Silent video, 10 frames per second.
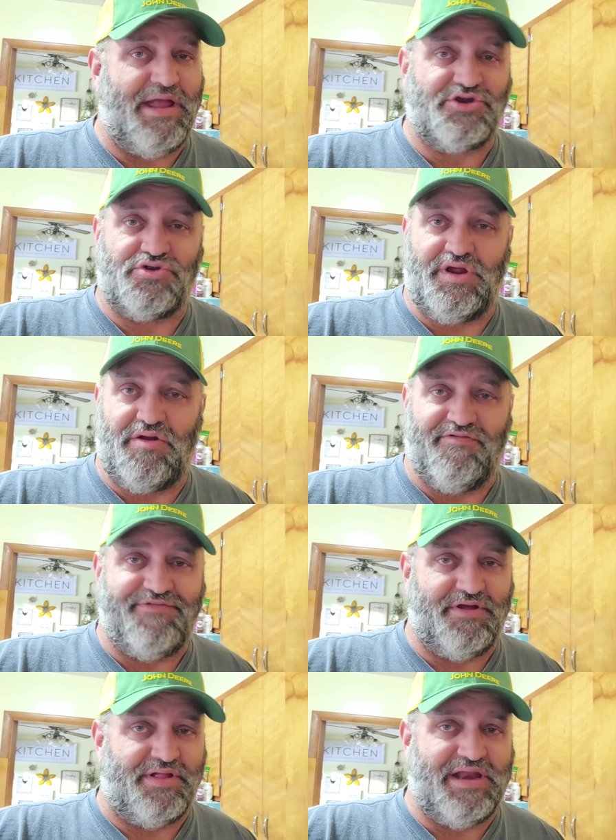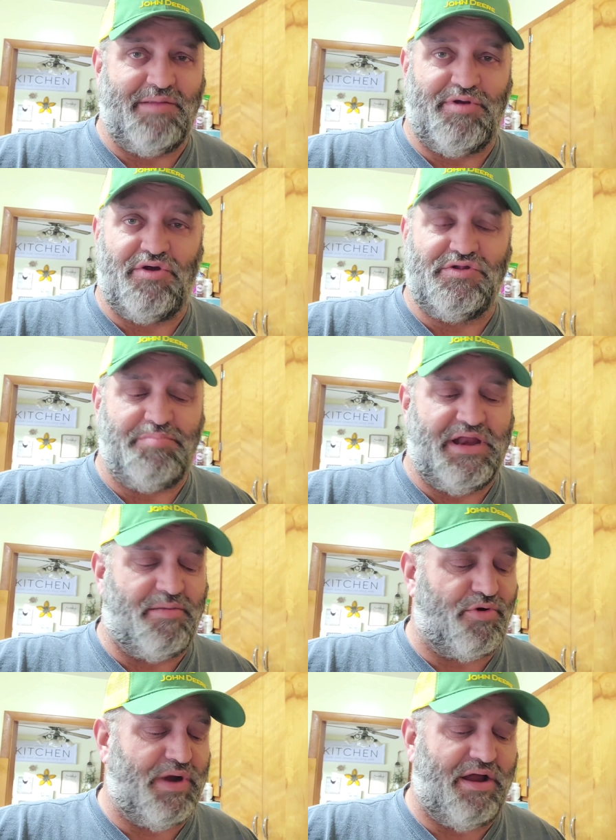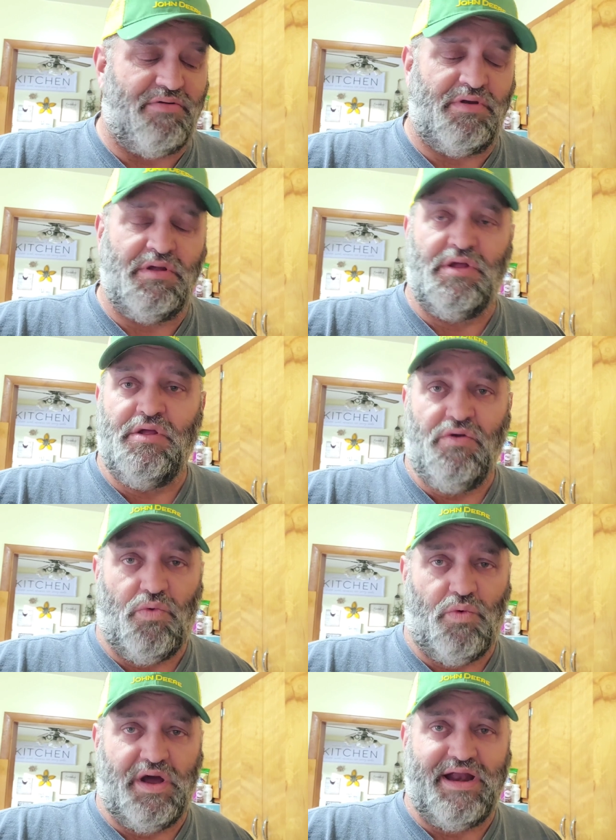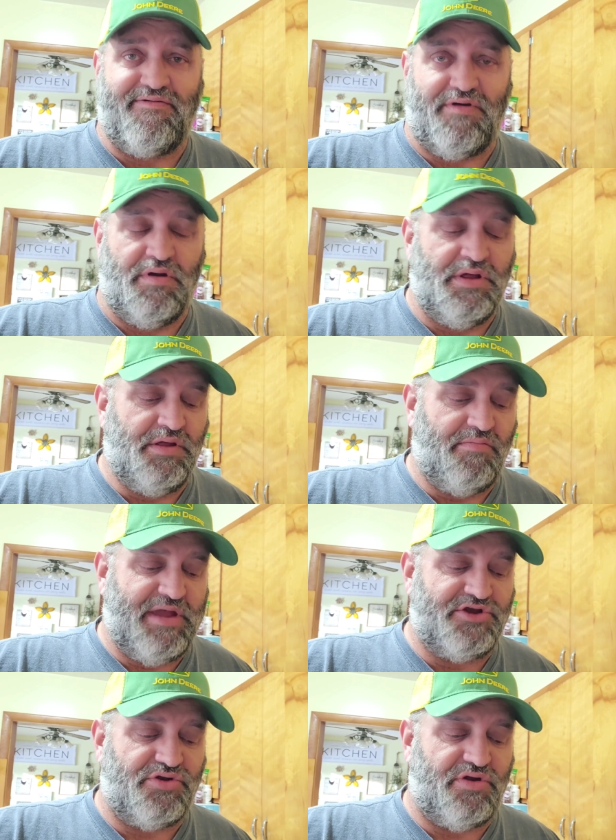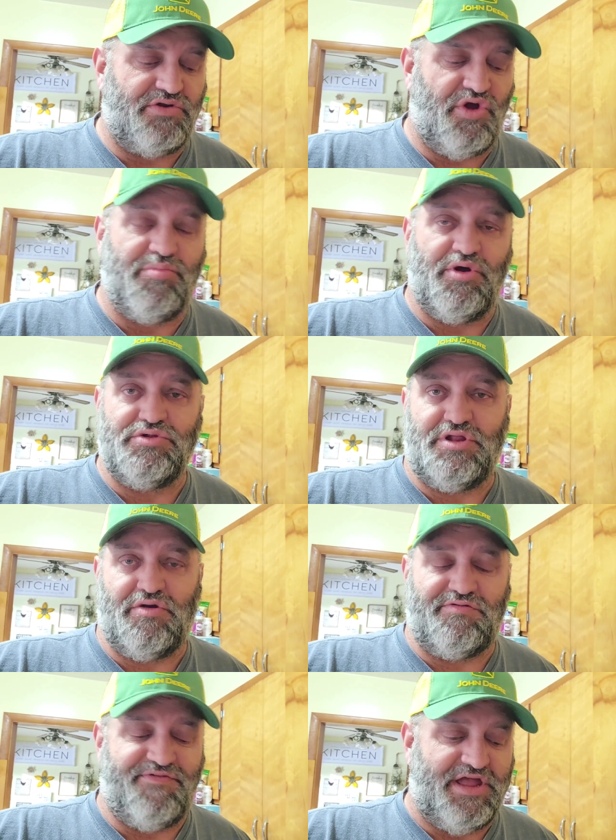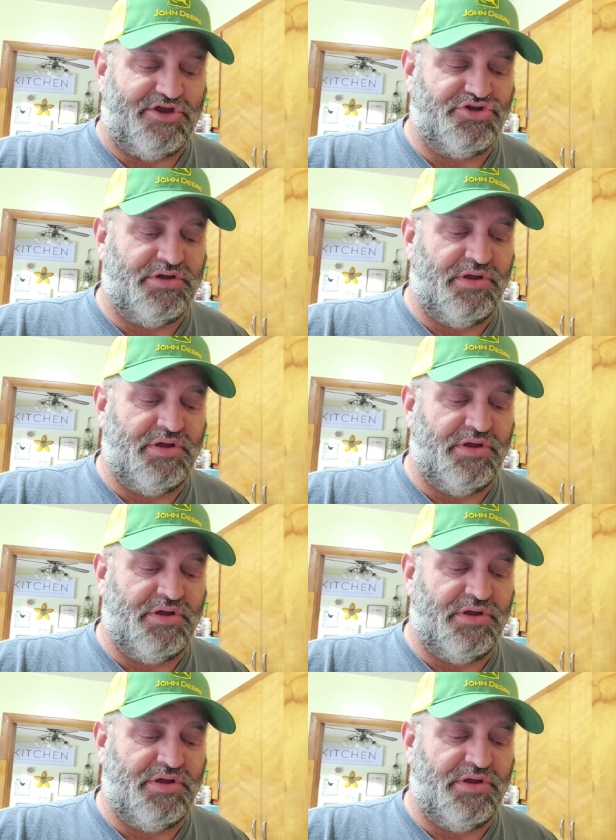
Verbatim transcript: Make sure you don't feel any bones, bend them around, whatever. Make sure there's no bones in those fish.